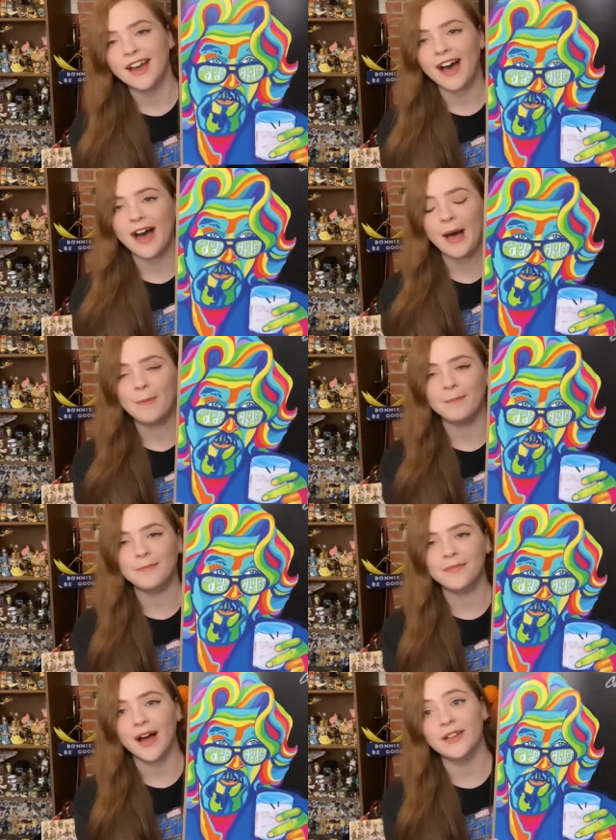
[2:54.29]

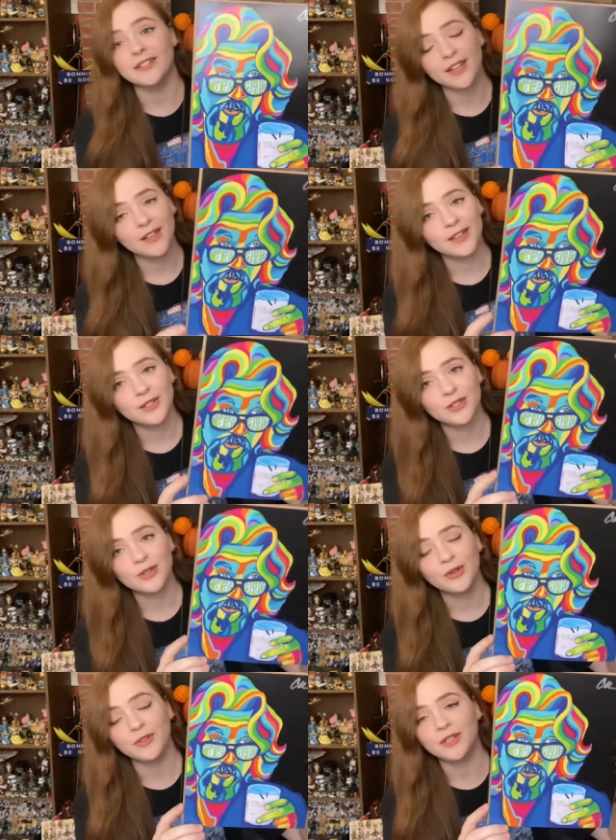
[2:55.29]
I'll tell you the truth.